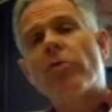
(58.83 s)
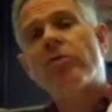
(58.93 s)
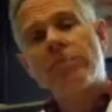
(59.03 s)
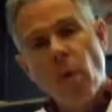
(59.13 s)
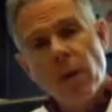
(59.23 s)
their
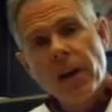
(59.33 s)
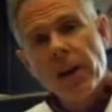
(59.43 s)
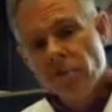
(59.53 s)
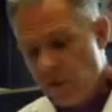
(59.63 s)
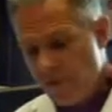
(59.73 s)
smoking
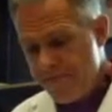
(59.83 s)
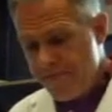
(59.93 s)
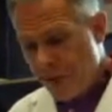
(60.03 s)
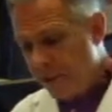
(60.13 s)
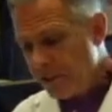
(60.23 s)
history.
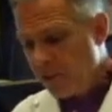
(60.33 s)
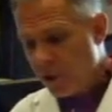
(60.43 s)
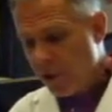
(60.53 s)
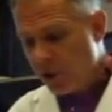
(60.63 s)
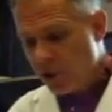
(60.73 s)
All right, so we
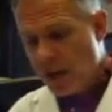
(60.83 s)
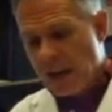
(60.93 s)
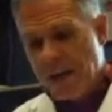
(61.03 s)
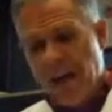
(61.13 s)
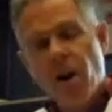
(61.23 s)
got to
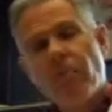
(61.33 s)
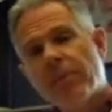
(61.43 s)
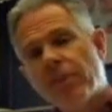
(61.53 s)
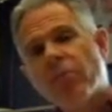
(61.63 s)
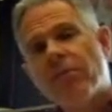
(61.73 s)
check that off,
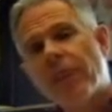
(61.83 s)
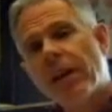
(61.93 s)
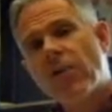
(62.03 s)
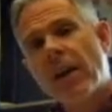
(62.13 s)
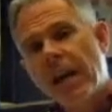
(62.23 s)
make sure we find
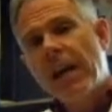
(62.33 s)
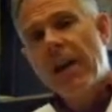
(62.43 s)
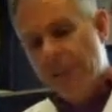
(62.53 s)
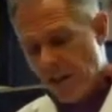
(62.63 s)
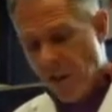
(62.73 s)
out
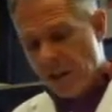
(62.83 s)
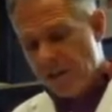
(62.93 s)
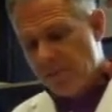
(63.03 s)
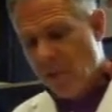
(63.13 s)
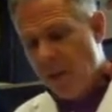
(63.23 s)
if they've got
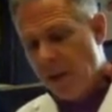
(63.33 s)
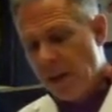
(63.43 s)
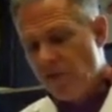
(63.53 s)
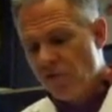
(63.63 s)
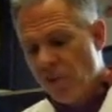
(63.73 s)
a smoking
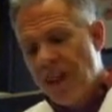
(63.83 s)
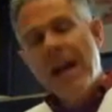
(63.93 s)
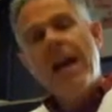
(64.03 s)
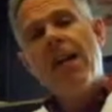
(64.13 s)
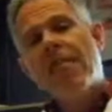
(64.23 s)
history,
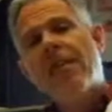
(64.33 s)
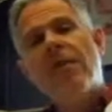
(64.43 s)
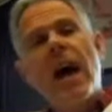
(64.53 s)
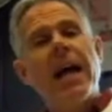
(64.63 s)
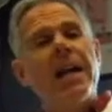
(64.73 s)
if
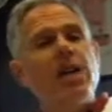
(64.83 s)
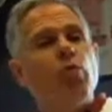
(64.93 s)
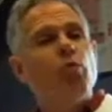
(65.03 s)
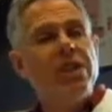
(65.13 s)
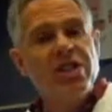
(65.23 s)
they've had any
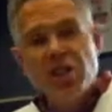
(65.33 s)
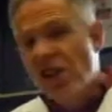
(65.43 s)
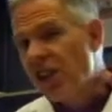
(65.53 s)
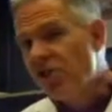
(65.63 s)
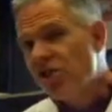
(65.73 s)
recent
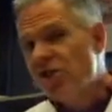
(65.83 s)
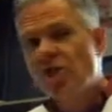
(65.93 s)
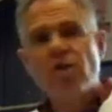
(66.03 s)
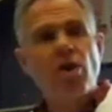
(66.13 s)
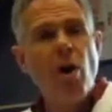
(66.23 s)
changes in
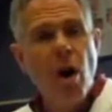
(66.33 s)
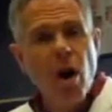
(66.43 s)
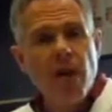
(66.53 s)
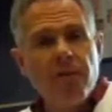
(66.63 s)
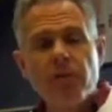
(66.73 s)
their
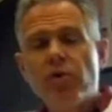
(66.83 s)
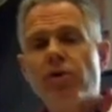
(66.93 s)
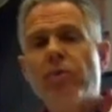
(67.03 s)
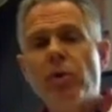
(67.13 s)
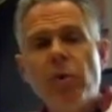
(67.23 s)
cough or their
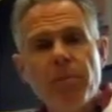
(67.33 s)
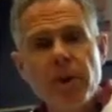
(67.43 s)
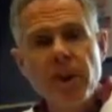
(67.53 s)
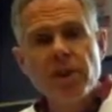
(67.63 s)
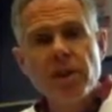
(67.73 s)
sputum
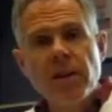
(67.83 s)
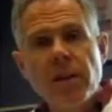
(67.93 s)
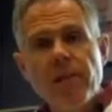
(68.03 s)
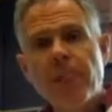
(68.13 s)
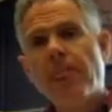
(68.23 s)
production,
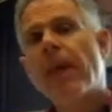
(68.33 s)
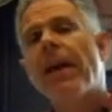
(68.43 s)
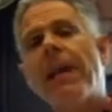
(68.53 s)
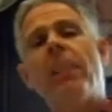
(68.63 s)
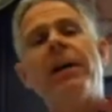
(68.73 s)

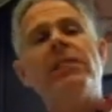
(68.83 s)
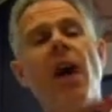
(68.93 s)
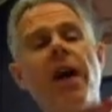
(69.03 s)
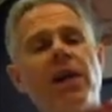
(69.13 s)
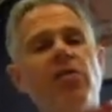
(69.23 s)
and that might
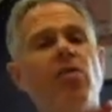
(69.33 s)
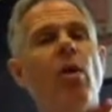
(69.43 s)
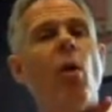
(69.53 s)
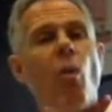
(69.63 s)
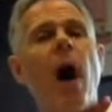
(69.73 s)
tie into
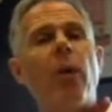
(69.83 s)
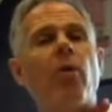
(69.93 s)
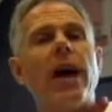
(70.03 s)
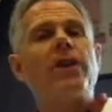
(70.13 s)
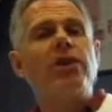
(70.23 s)
why
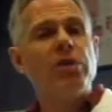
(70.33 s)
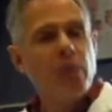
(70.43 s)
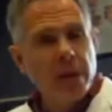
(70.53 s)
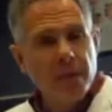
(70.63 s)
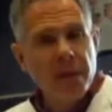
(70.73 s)
we're actually
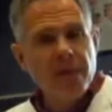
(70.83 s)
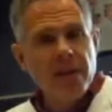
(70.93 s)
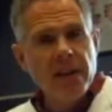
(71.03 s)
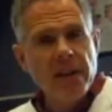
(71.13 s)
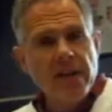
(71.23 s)
doing the
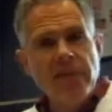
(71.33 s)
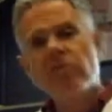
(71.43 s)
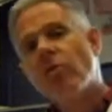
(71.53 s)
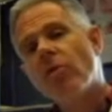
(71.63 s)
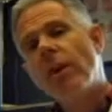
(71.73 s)
PFT.
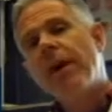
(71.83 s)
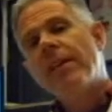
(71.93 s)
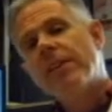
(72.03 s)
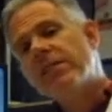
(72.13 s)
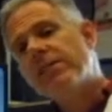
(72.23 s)
So
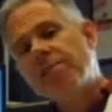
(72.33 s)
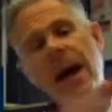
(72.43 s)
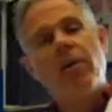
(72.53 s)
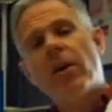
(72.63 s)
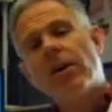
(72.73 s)
this
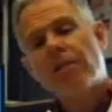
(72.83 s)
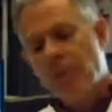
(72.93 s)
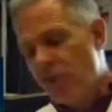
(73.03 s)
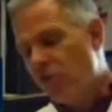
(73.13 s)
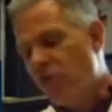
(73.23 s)
background
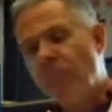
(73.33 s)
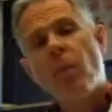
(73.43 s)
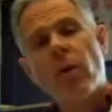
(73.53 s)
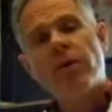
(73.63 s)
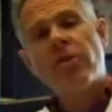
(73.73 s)
information is
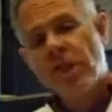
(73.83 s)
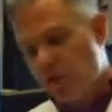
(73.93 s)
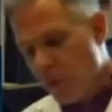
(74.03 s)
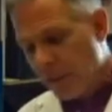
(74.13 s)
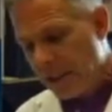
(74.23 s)
important to the
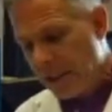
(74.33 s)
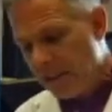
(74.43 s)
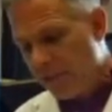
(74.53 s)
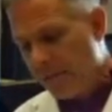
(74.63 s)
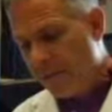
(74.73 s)

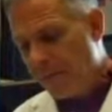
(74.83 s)
interpretation.